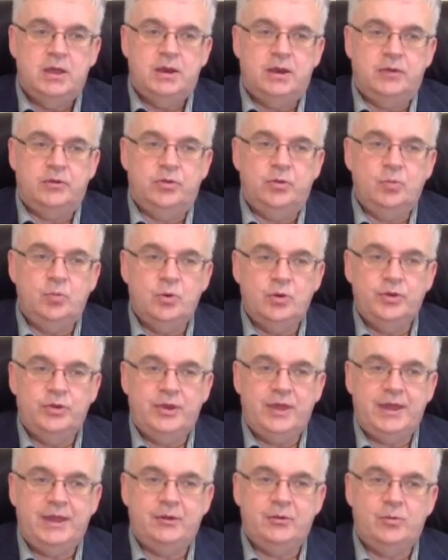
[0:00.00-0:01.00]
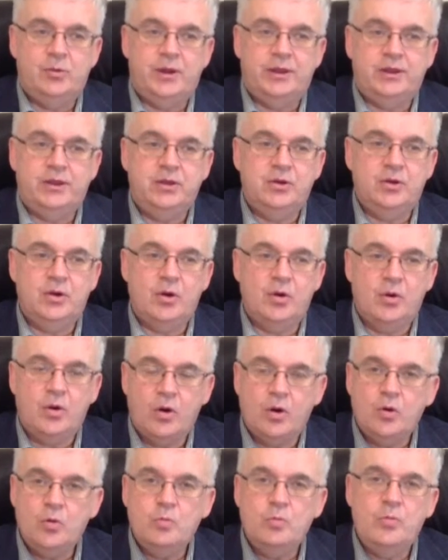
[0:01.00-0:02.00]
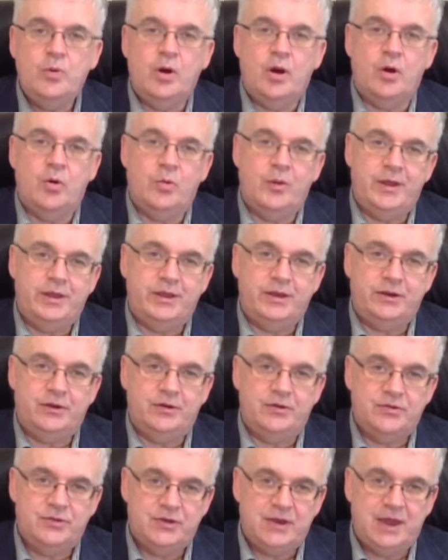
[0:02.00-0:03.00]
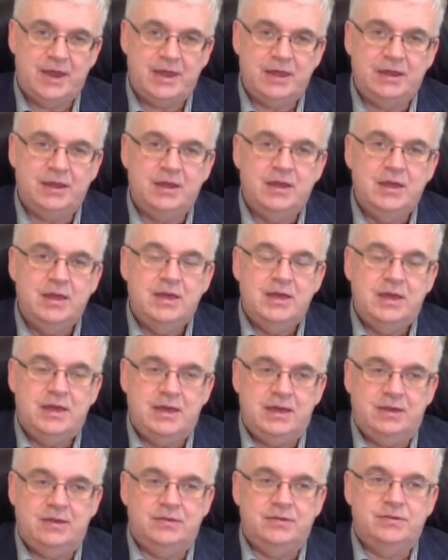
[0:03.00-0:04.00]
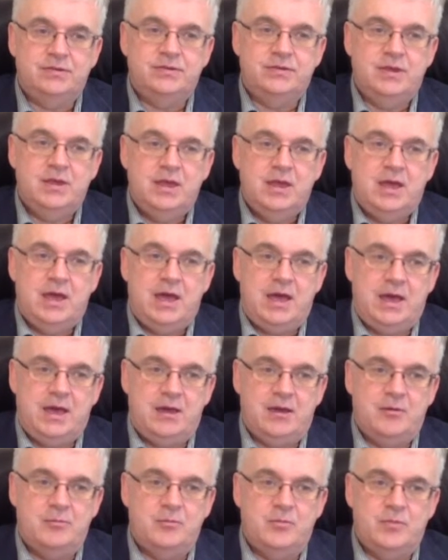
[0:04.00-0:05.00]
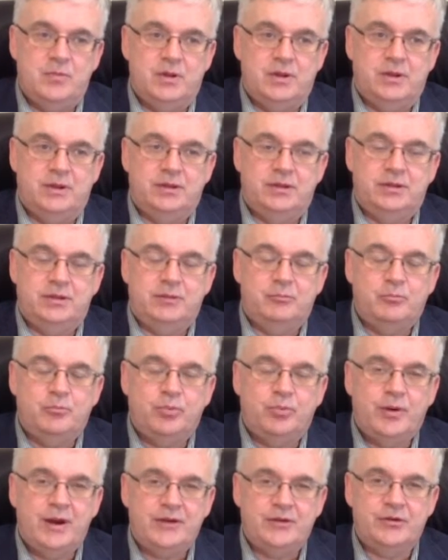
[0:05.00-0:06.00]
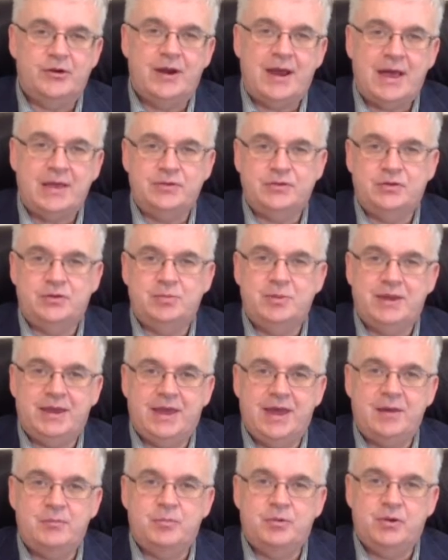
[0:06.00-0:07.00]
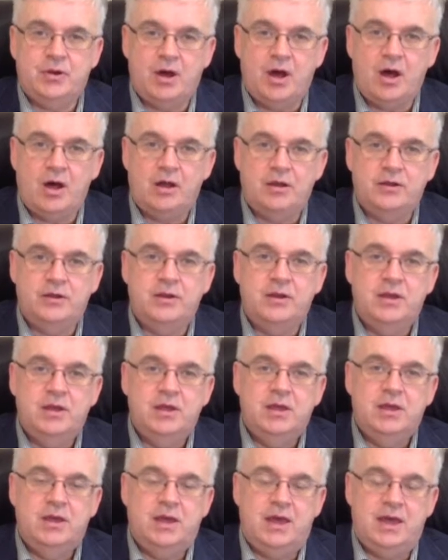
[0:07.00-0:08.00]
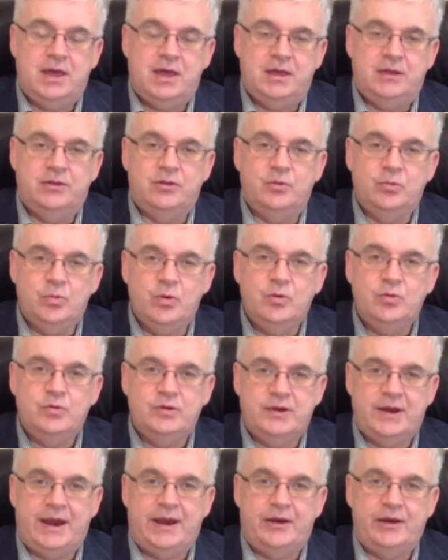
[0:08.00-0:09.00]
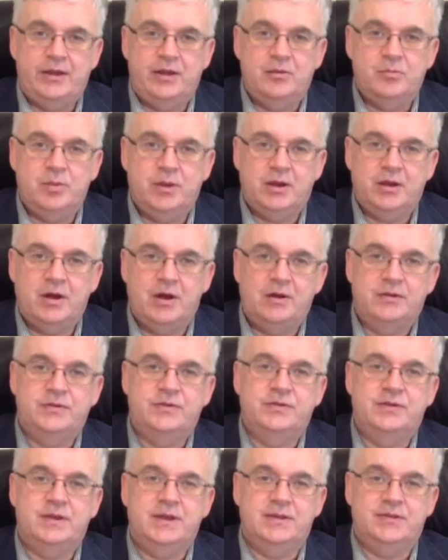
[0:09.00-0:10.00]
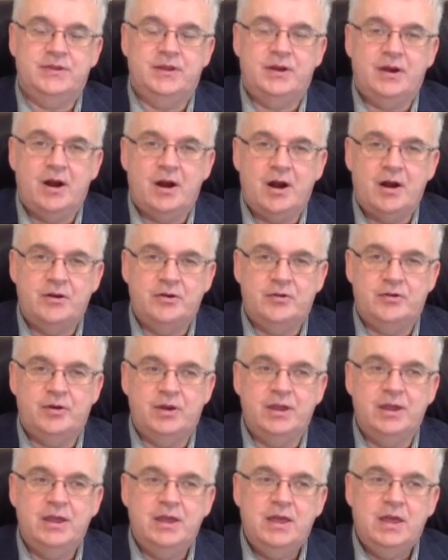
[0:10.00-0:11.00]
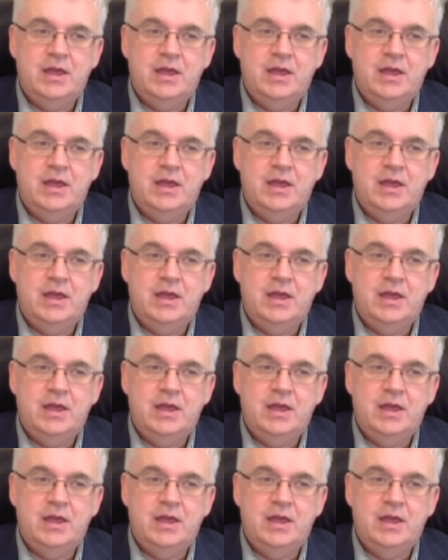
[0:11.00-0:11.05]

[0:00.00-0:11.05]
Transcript: Now, the one thing, whether you go home or whether you're staying, is pressure has to be kept on the wound area, because it's an artery.